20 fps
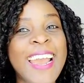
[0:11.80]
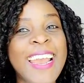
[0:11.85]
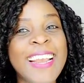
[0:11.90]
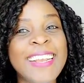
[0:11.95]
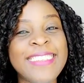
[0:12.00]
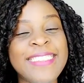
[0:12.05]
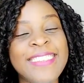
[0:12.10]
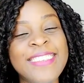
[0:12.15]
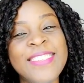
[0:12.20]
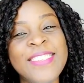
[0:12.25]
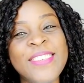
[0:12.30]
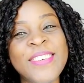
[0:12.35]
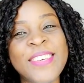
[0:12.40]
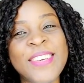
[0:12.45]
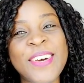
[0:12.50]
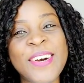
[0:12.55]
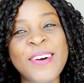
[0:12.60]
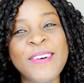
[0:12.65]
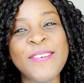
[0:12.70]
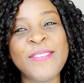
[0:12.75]
this your
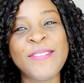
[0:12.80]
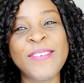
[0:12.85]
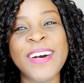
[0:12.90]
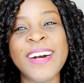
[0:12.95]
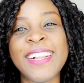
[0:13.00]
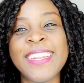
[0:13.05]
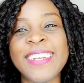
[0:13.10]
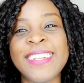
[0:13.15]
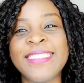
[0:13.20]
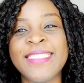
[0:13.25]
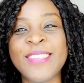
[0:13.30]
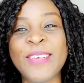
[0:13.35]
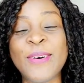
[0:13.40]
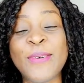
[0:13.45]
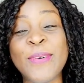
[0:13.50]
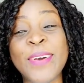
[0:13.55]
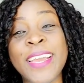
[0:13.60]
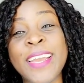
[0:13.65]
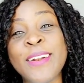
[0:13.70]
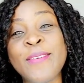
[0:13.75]
girl
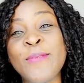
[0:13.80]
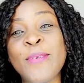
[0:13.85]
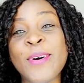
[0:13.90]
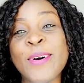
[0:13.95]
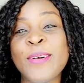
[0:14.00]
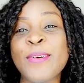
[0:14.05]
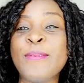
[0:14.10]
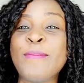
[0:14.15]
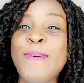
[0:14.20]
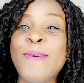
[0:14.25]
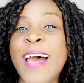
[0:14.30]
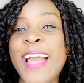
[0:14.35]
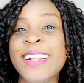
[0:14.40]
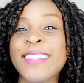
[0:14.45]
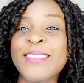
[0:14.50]
violet-zoe and welcome back